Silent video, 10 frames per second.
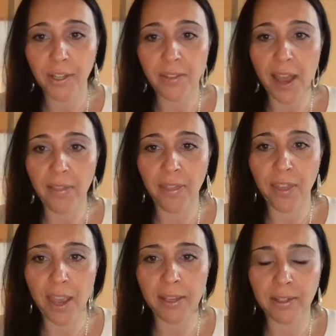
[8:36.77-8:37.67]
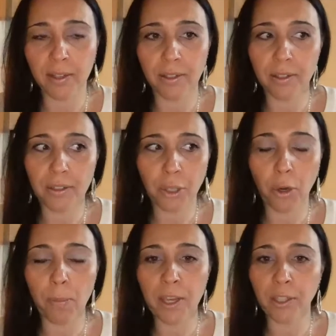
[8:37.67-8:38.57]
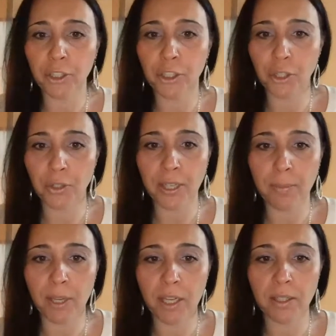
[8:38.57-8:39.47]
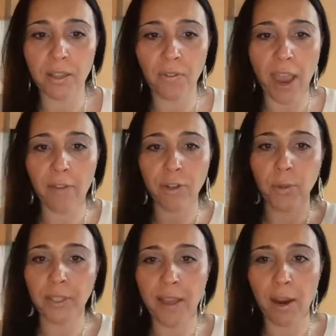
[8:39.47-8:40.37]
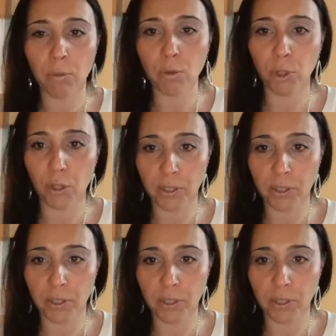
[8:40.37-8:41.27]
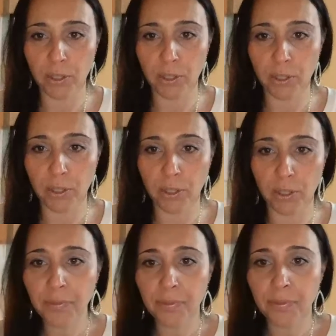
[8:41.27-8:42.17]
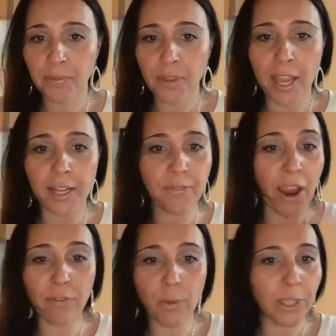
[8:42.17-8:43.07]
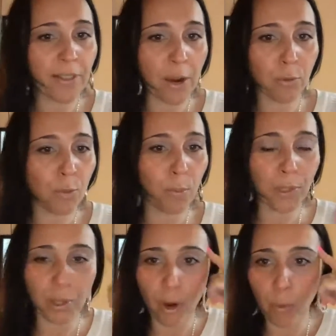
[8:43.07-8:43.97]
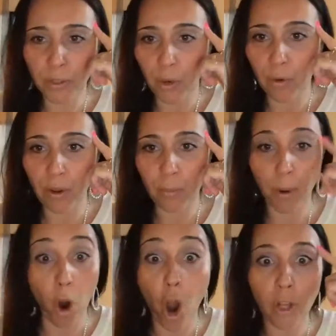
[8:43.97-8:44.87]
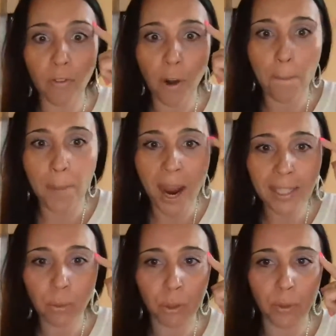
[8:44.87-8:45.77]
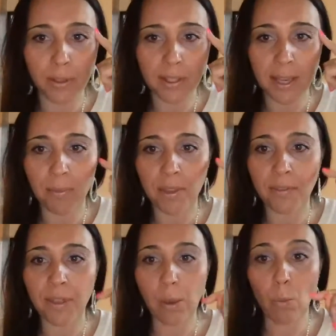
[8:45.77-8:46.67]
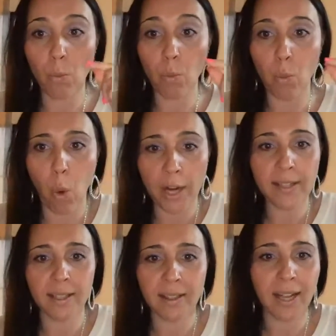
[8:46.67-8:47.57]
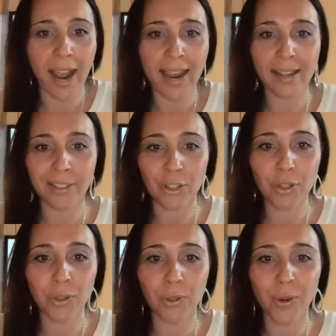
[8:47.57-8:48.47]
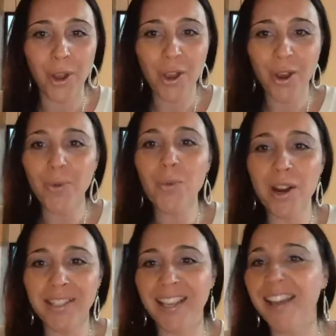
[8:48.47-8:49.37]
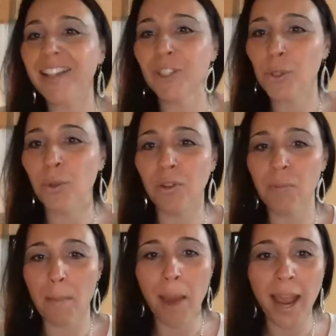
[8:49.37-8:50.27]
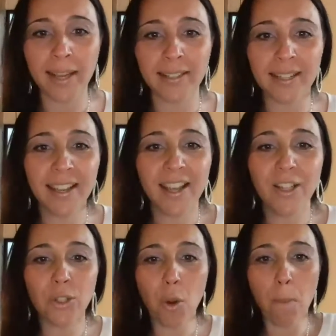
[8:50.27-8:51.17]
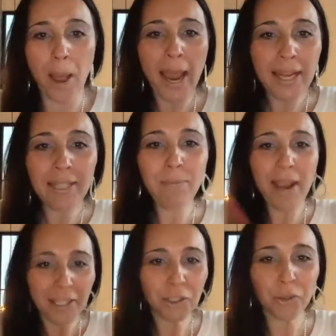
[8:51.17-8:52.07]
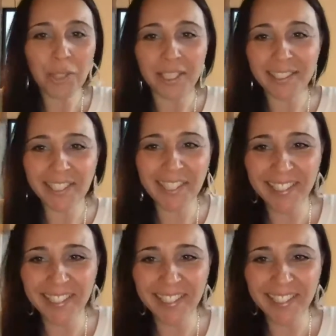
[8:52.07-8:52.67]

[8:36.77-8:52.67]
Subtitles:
that then took me on a journey. Because if everyone in that room looked at me, and if everyone in that room but all of our minds were doing the same thing, then what is it that I had to do was get control of my mind. So mind mastery,